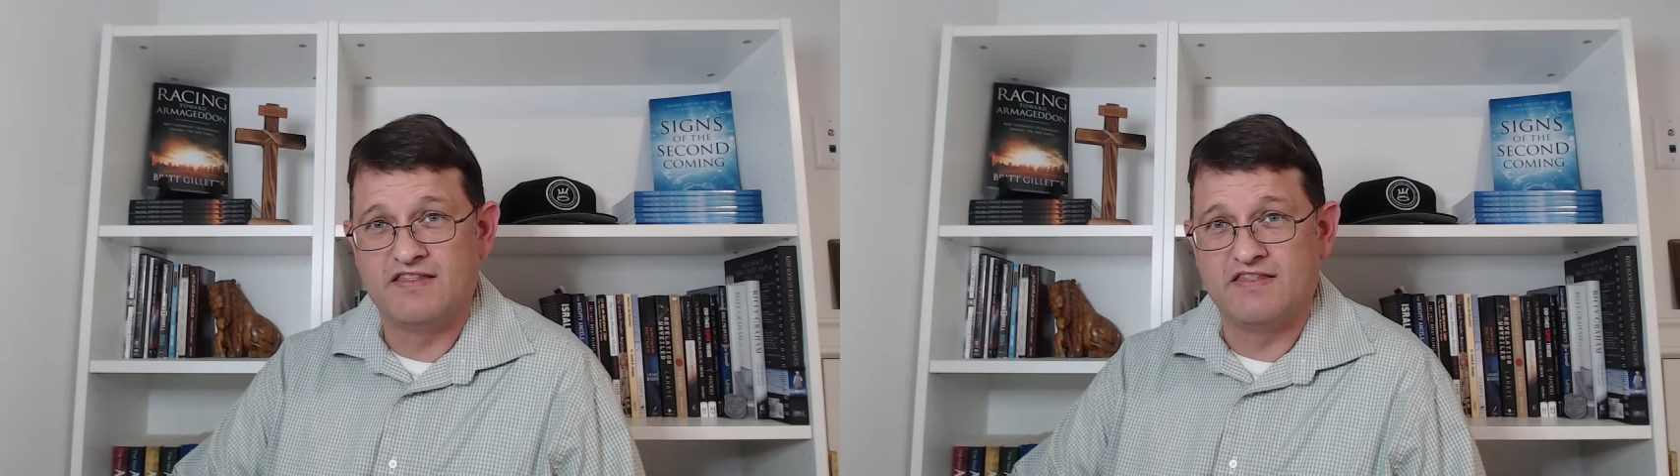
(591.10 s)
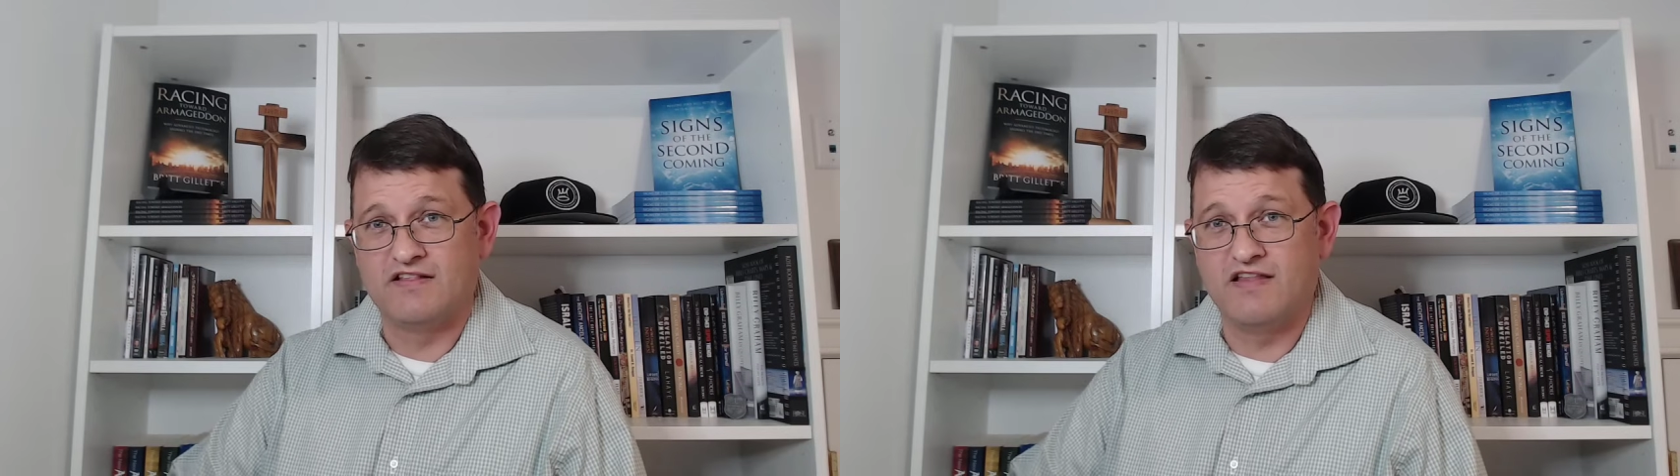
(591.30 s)

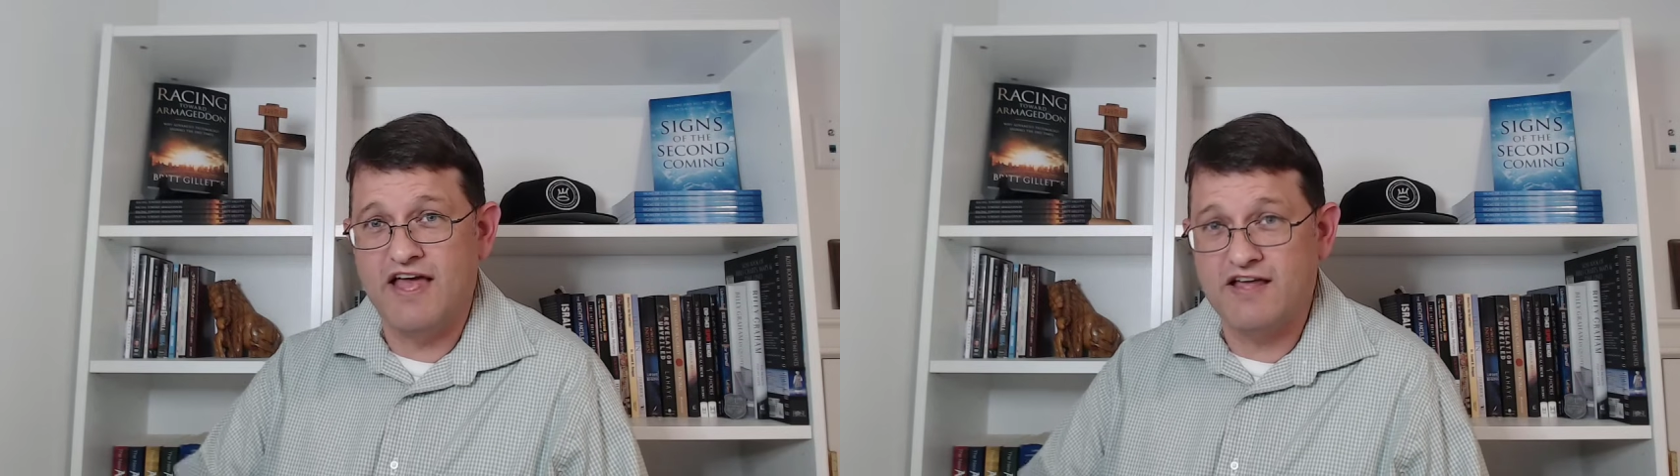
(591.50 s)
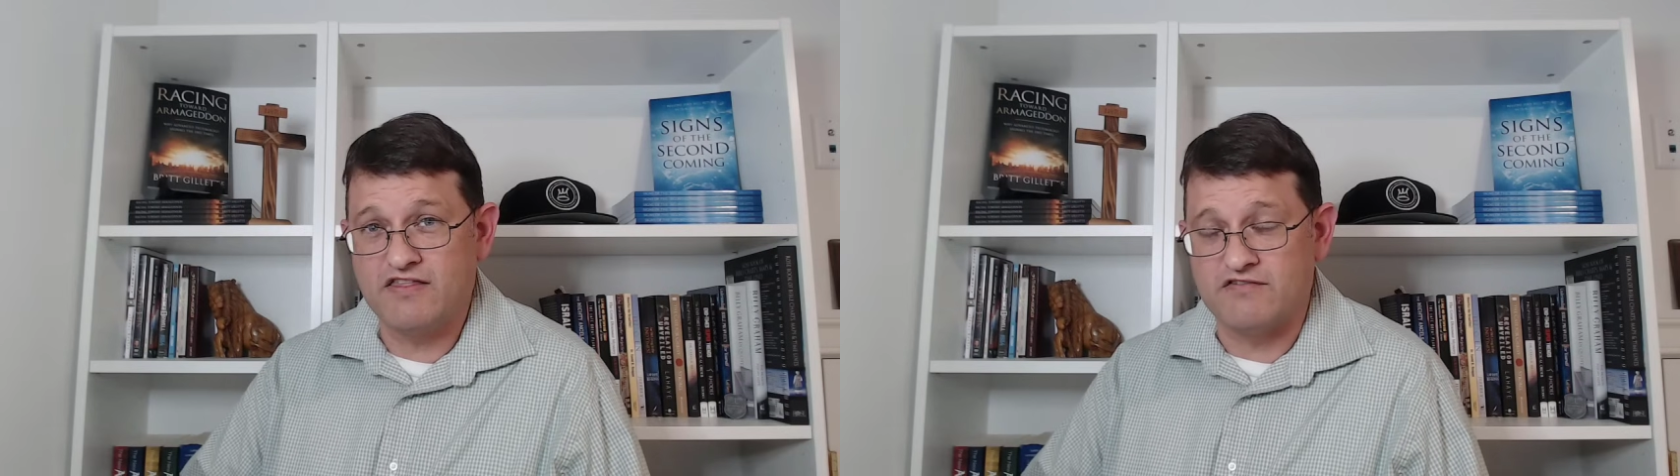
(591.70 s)
the
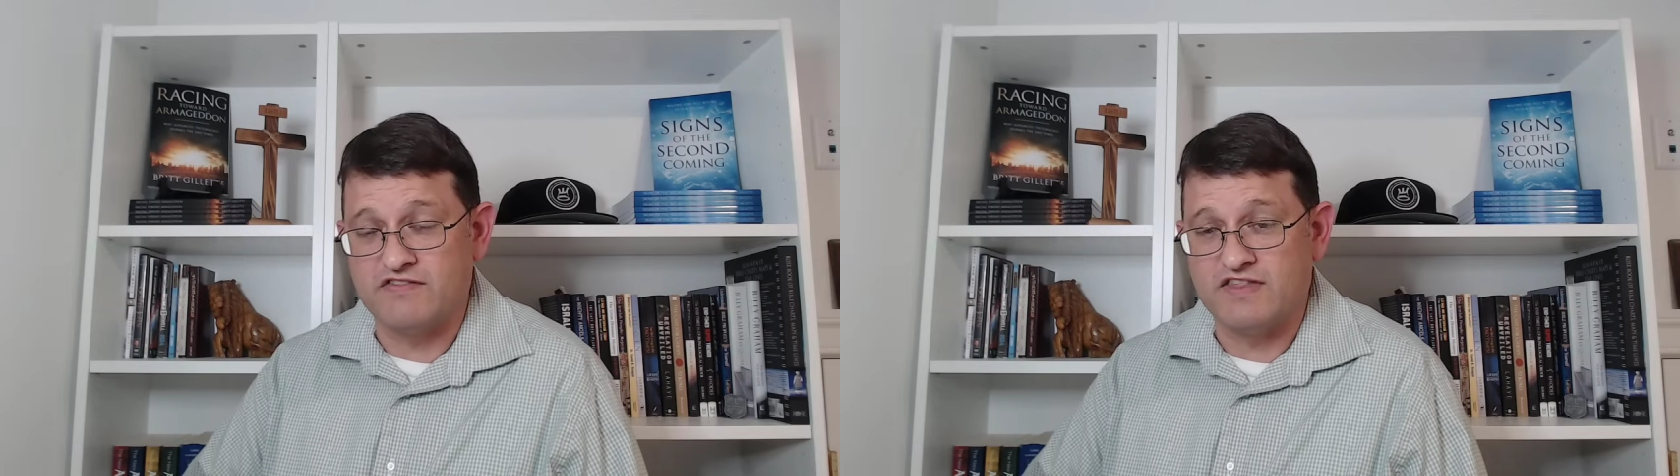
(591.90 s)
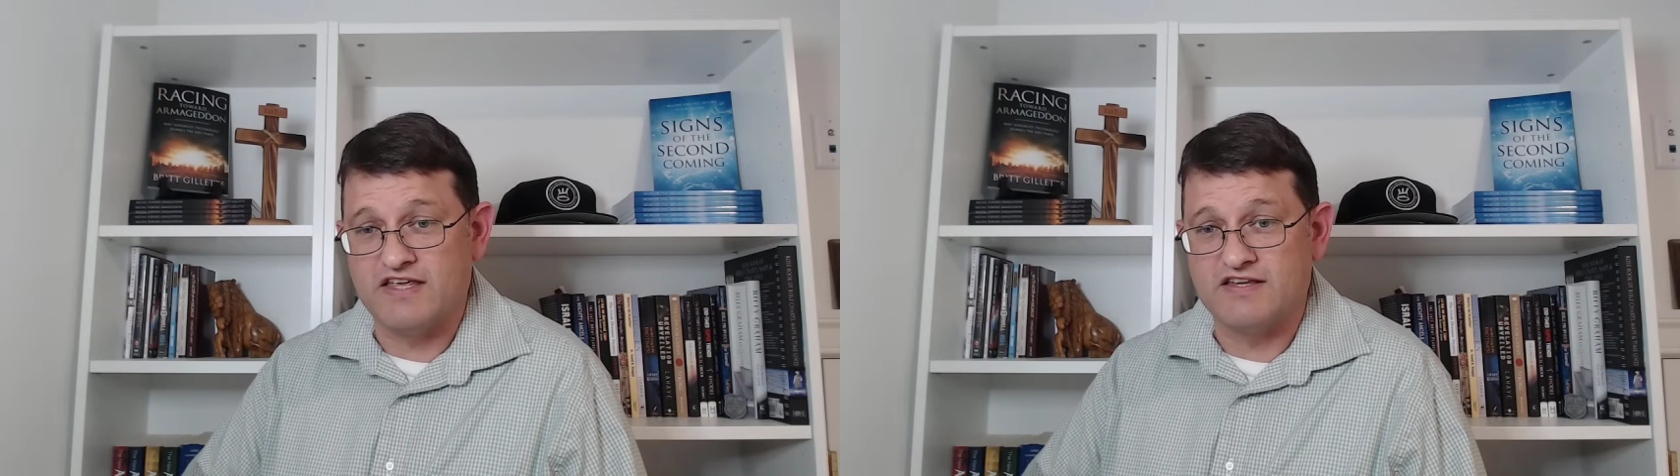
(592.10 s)
length
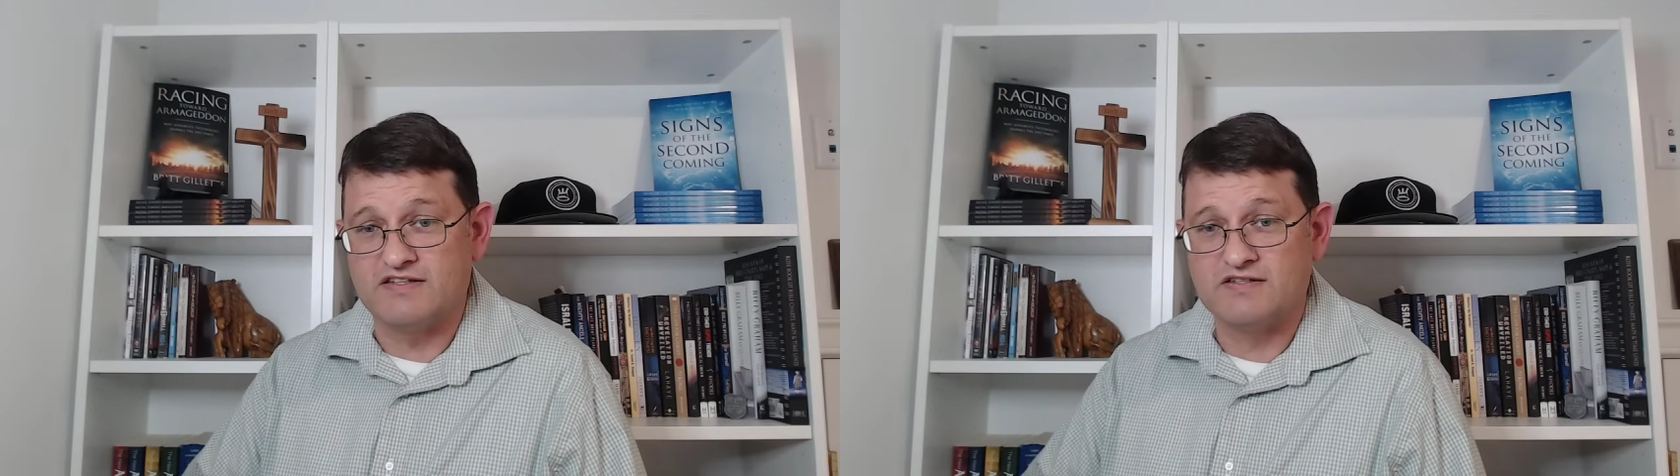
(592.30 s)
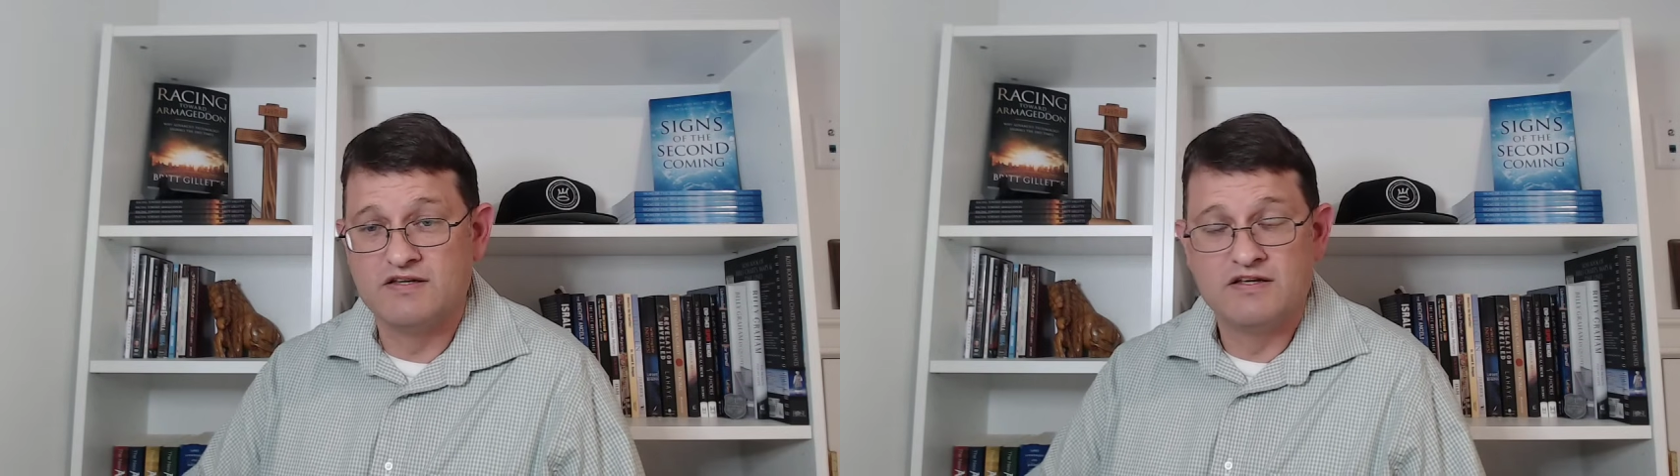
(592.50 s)
of
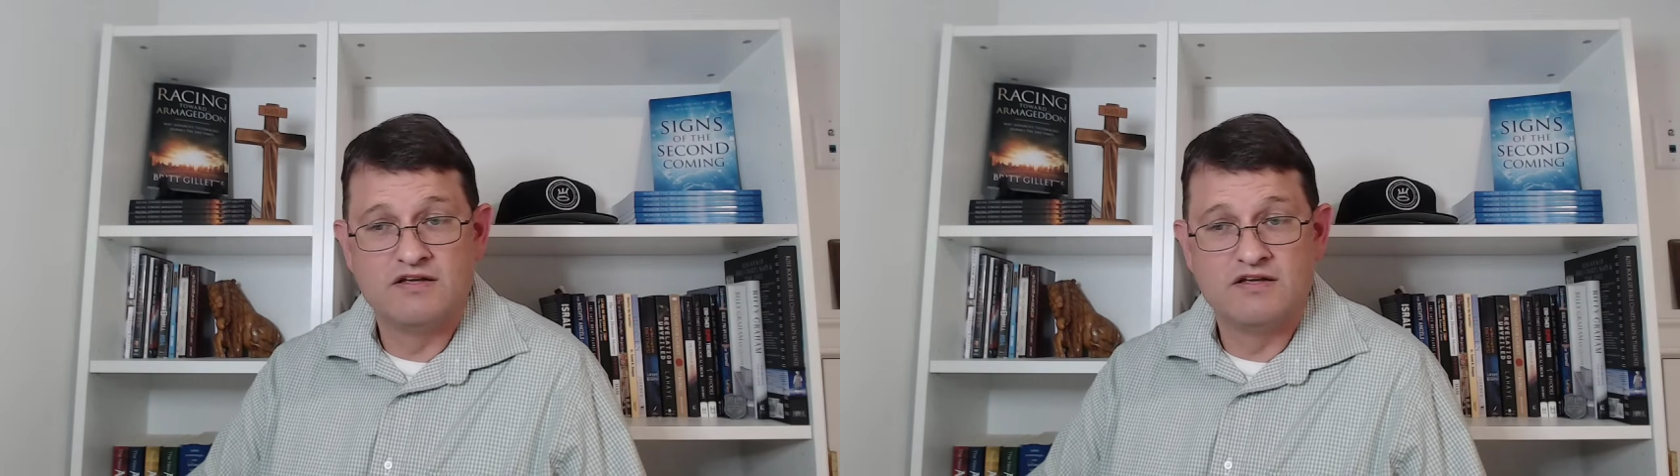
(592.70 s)
these,